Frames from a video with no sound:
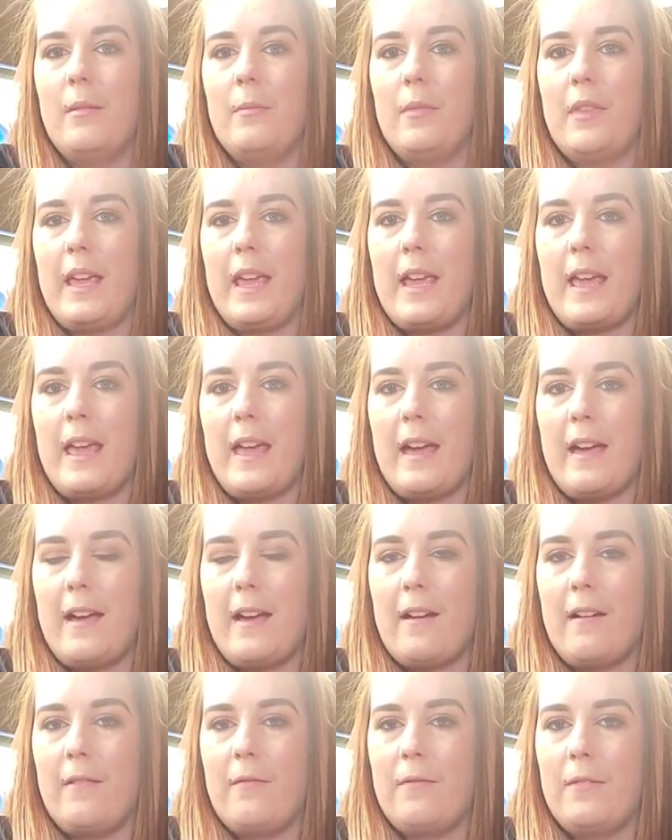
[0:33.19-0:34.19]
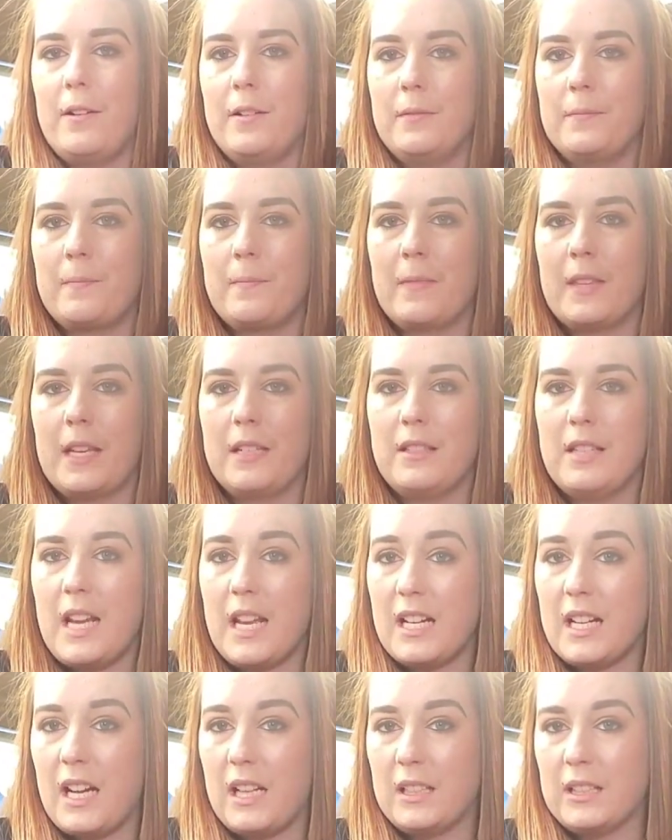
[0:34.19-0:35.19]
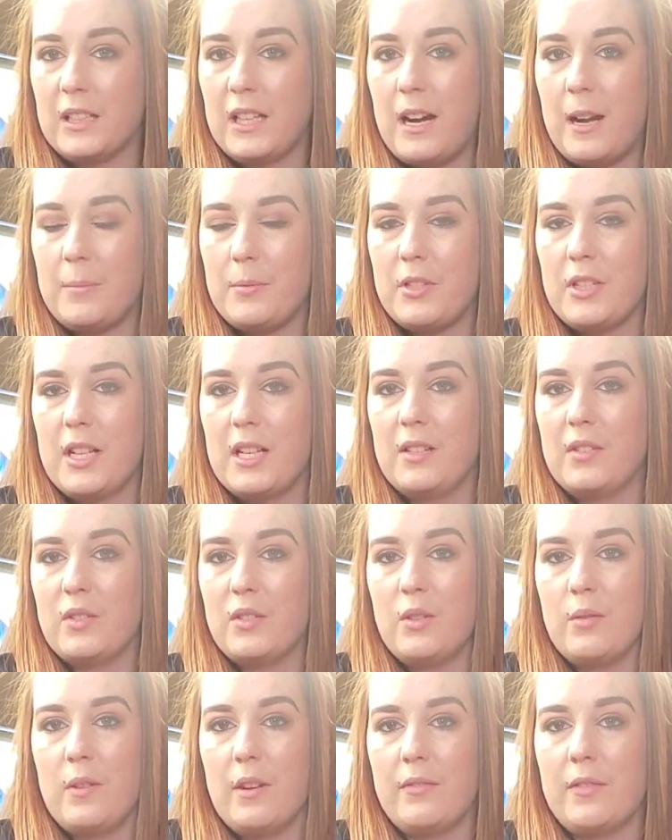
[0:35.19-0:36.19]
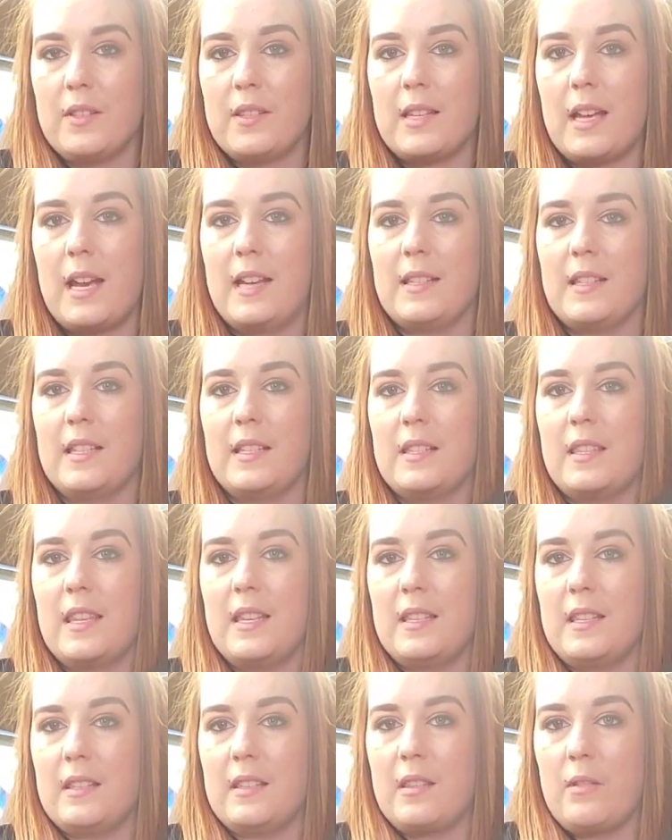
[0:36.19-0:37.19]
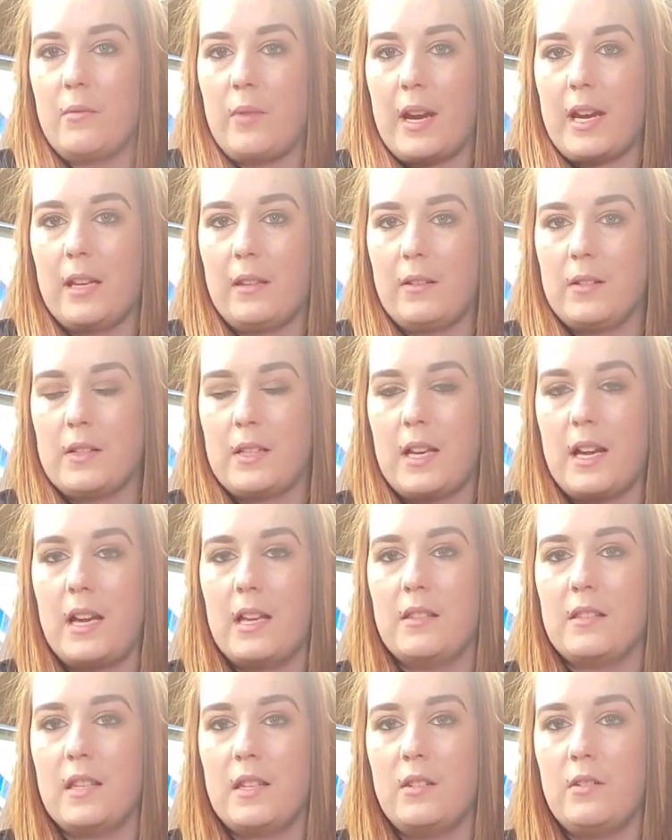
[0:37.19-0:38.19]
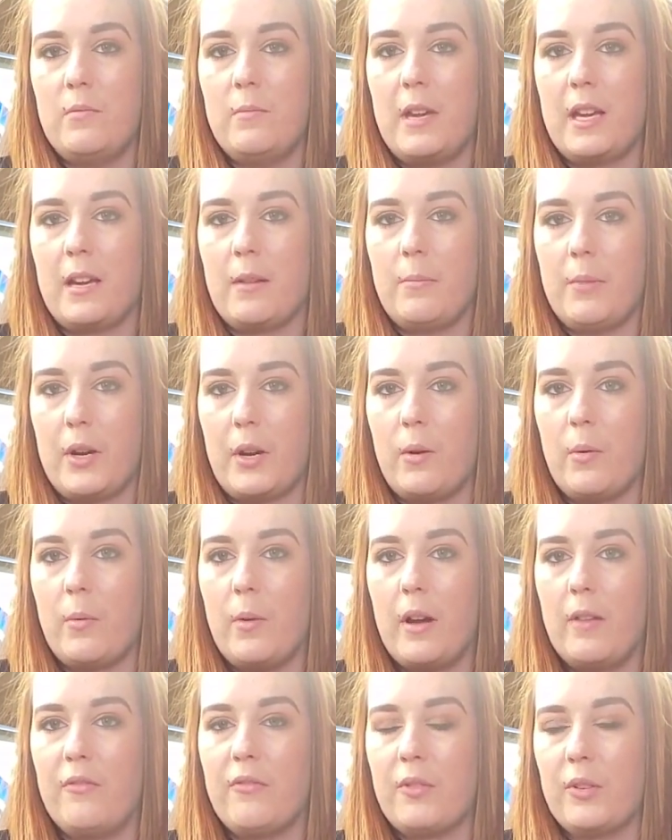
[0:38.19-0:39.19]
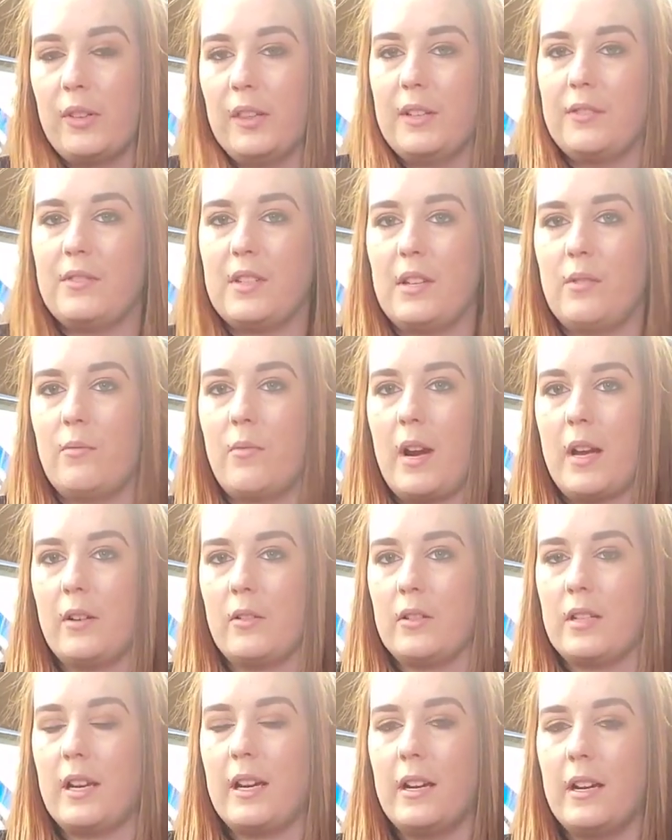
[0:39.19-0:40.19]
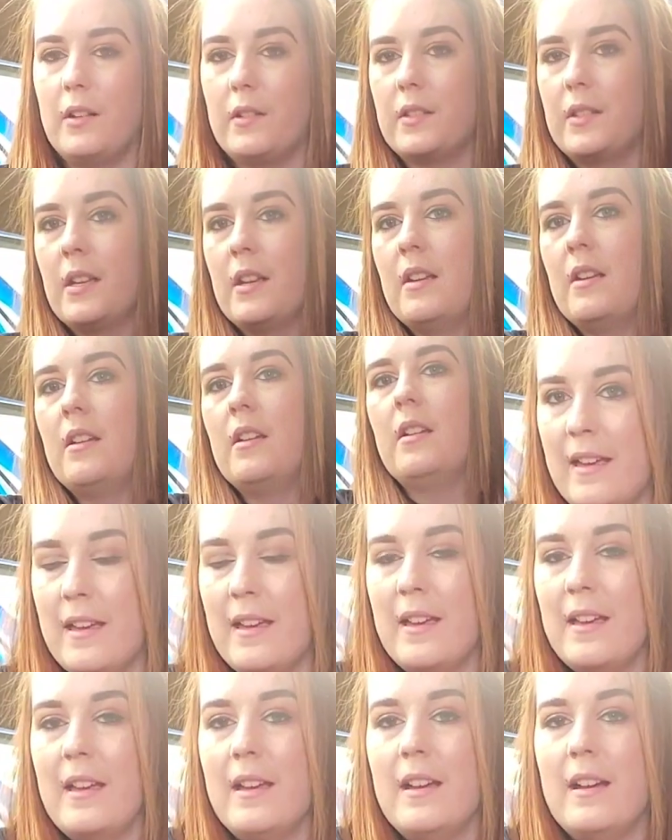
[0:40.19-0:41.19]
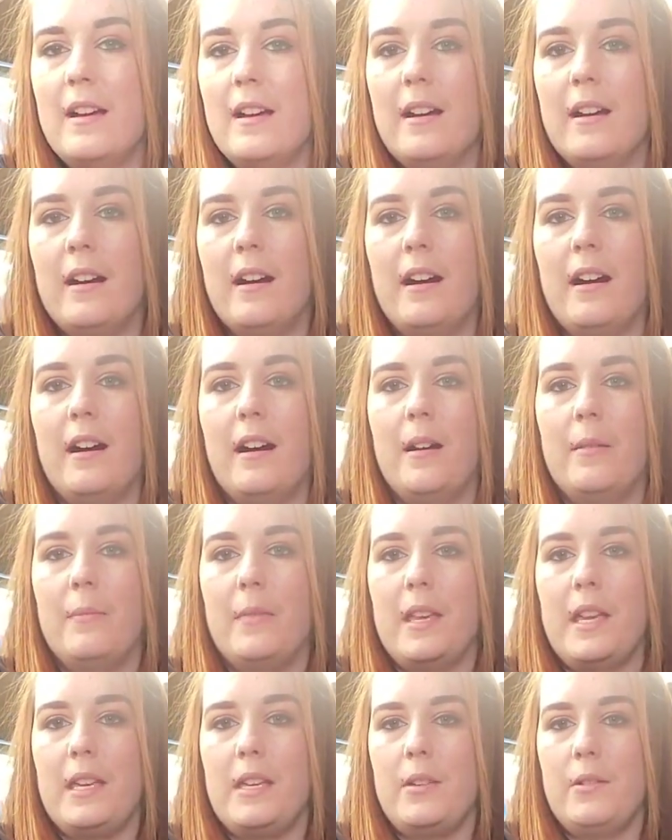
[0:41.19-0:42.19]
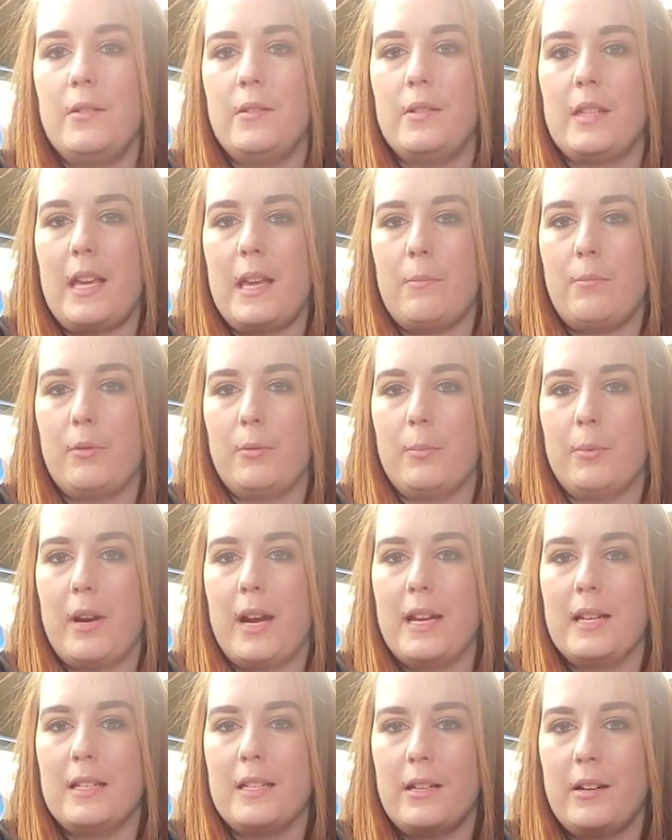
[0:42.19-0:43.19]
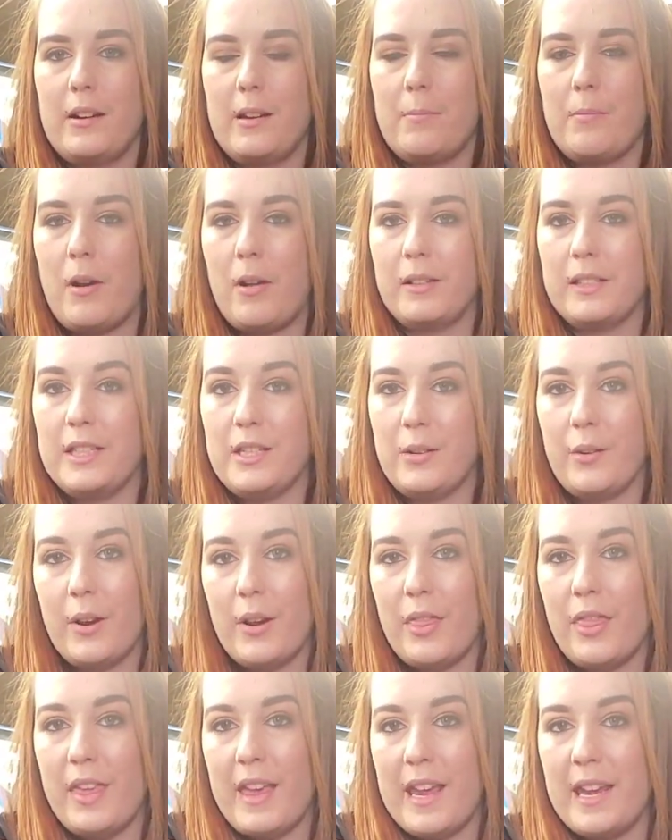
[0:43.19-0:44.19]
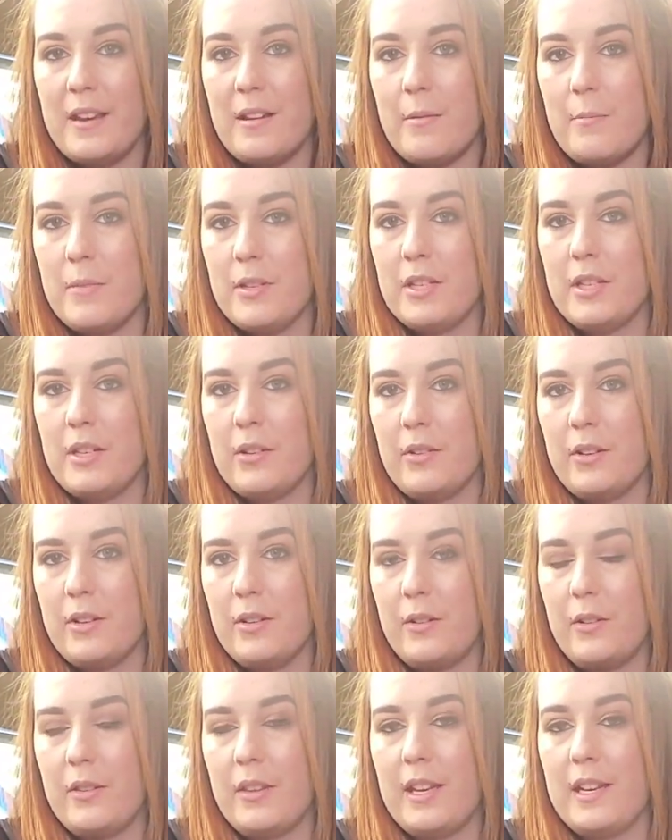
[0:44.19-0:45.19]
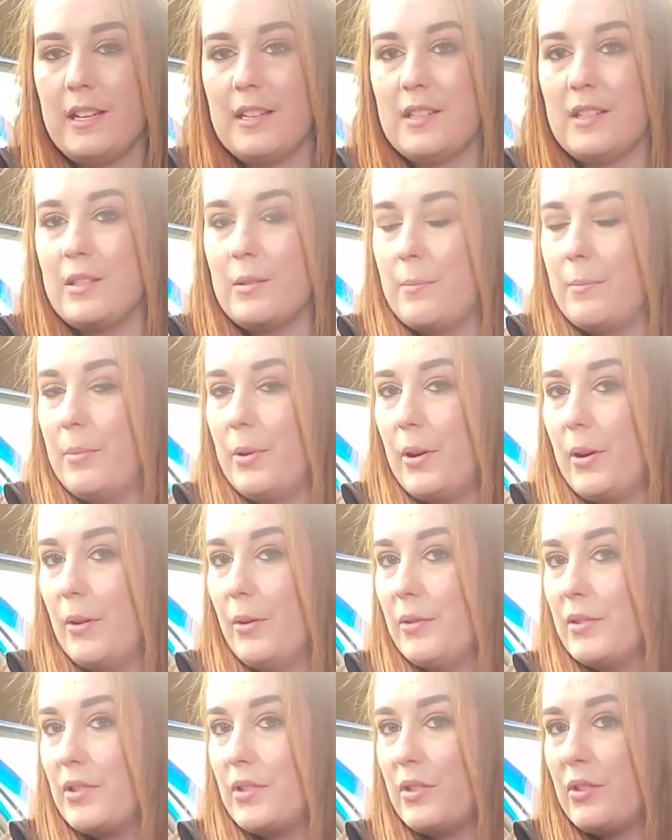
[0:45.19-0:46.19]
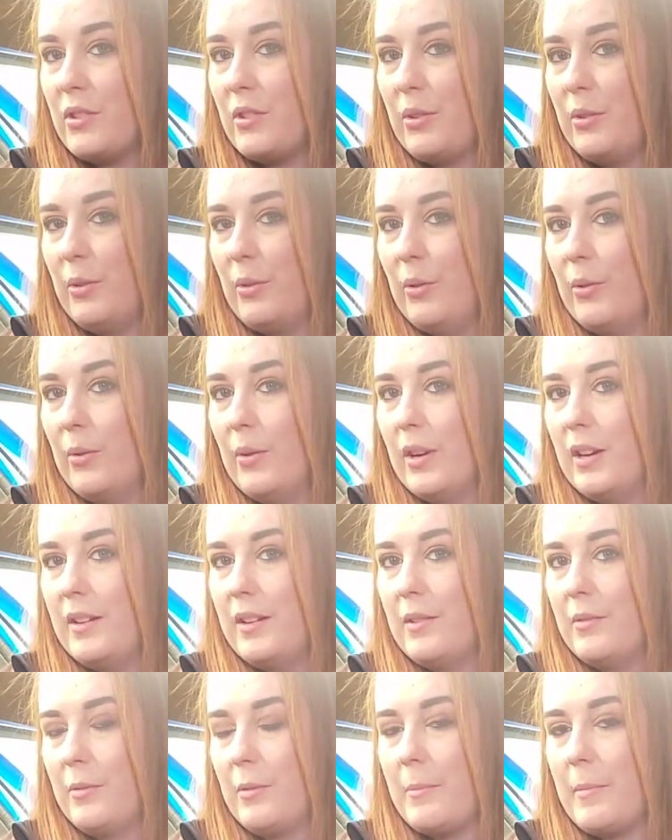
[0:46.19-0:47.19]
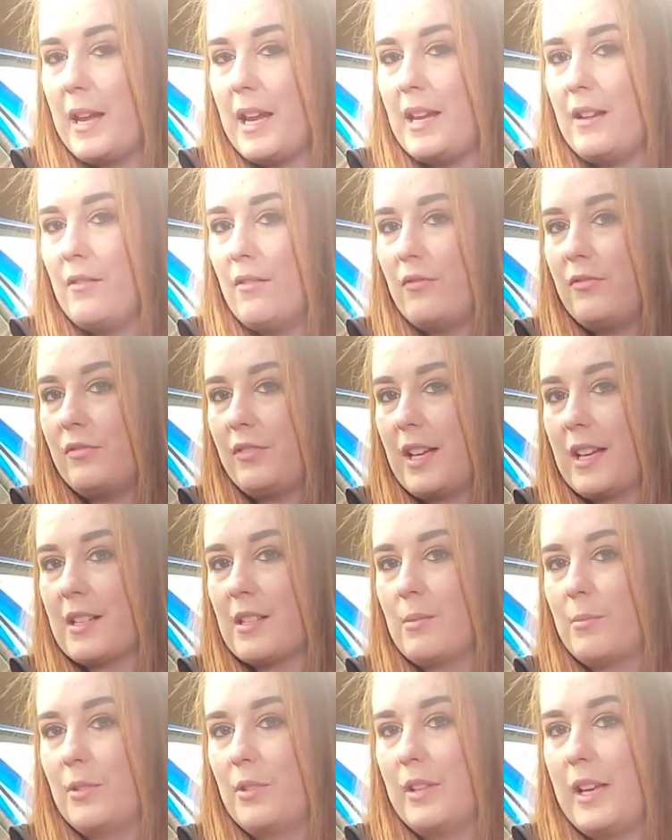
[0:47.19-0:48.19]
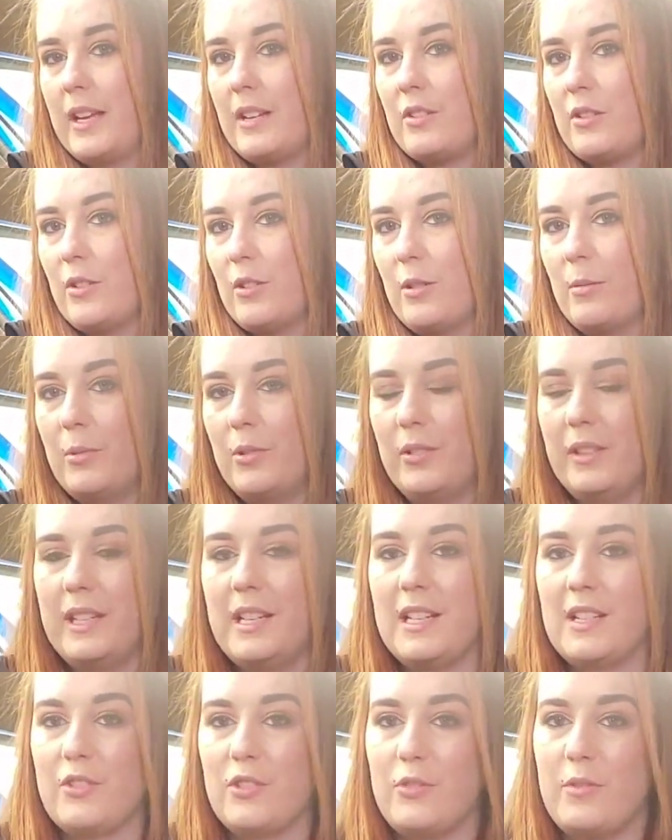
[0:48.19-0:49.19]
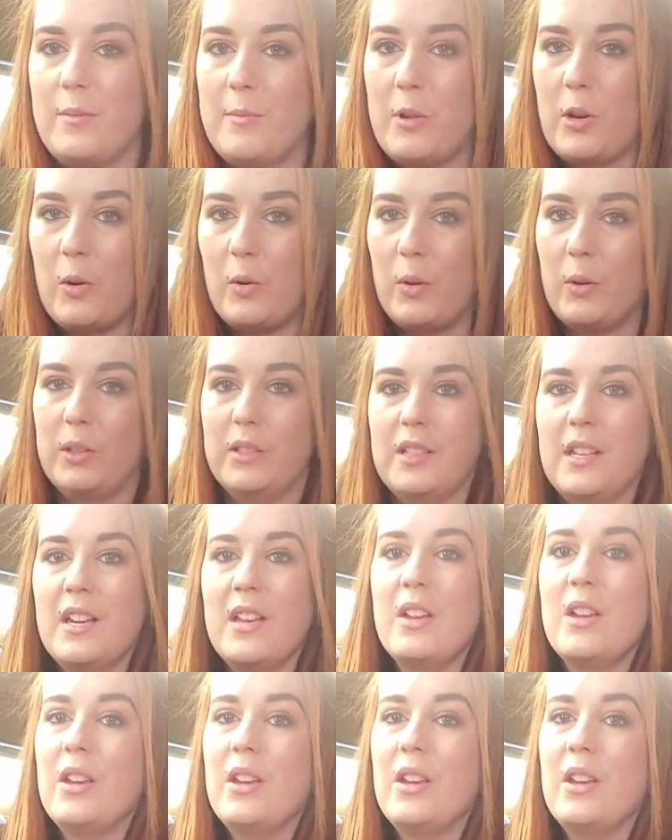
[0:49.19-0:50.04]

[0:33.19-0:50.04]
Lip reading: They have 10 color options, 2 different sizes. This is the regular size. They do make a bigger one for lifted, wider tires. They use a proprietary polyurethane material that is supposed to remain flexible and durable in extreme cold.